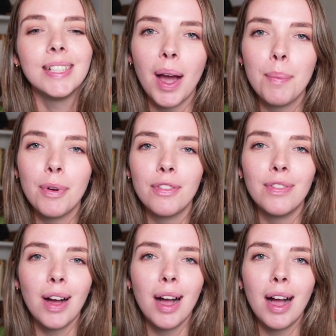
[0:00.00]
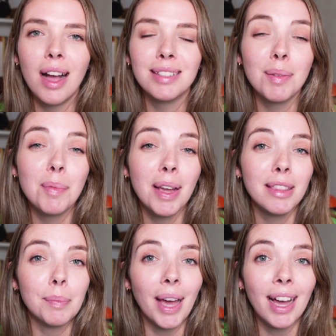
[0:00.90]
I prefer some of my
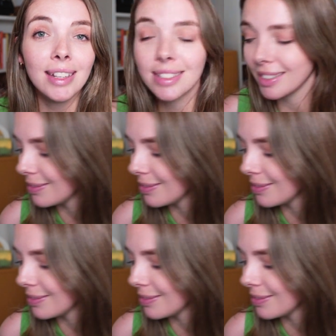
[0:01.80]
other bags.